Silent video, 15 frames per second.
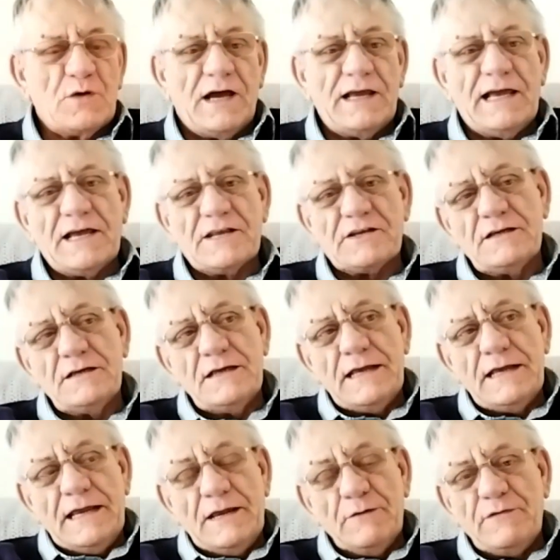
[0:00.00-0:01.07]
what I had.
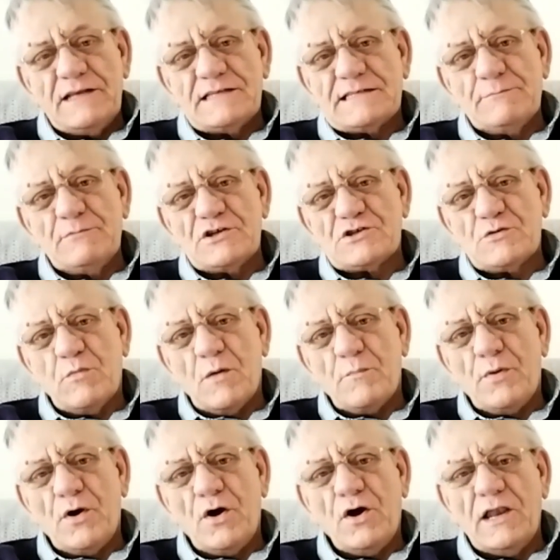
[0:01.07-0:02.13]
very similar to
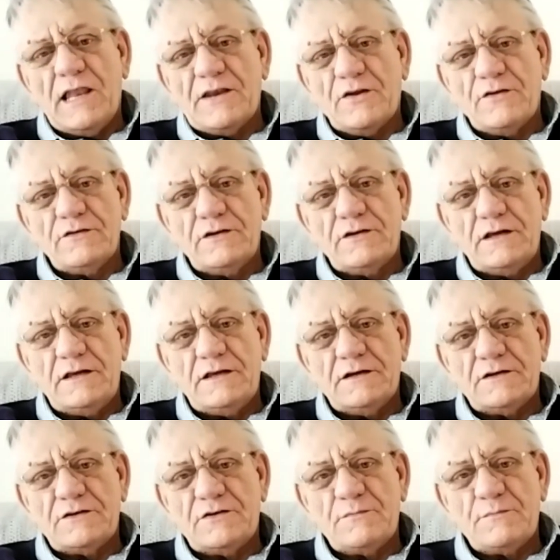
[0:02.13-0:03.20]
what Paul had on
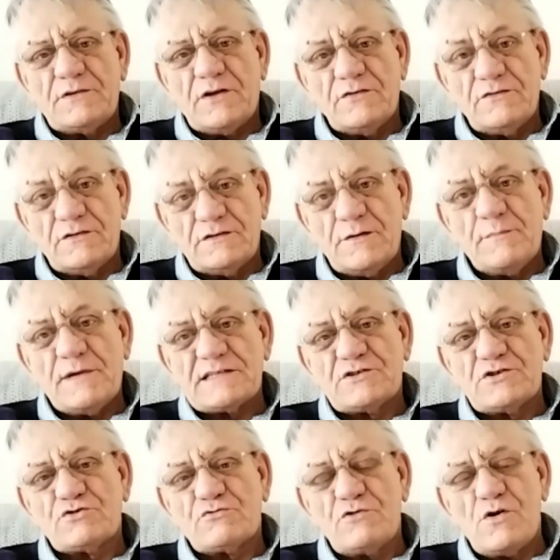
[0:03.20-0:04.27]
the uh, on the
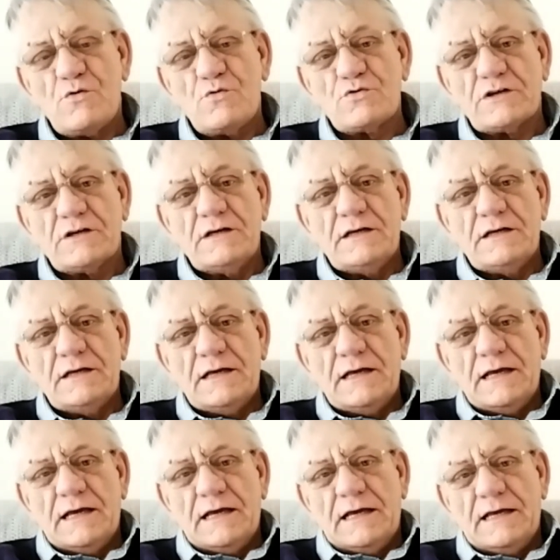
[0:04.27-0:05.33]
Damascus Road.
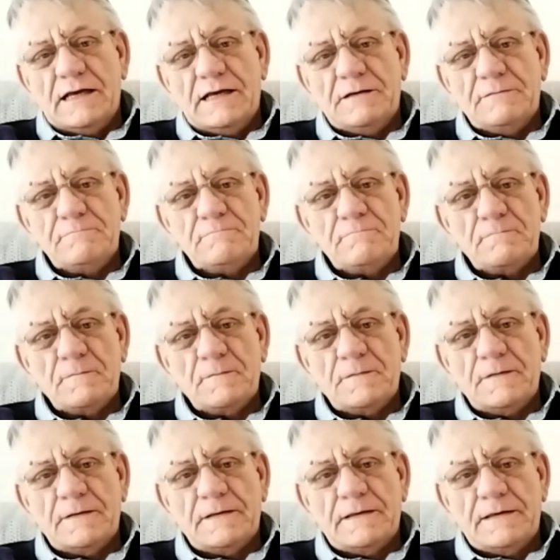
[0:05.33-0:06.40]
Um,
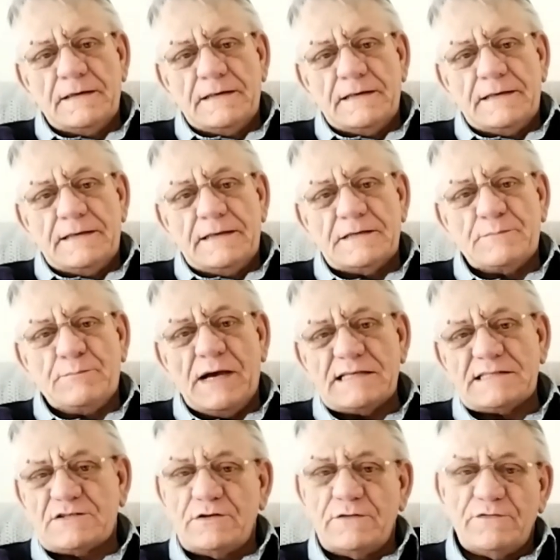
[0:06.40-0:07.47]
this
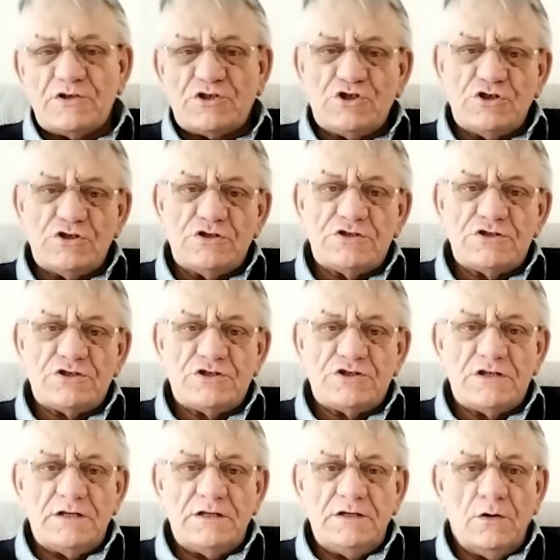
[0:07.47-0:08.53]
pastor of a
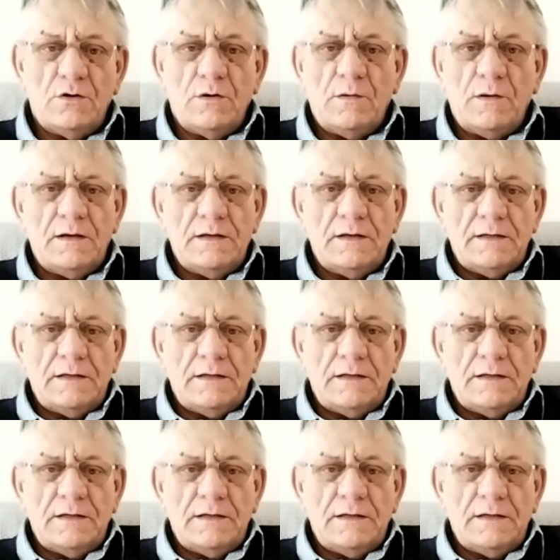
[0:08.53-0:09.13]
church, you know,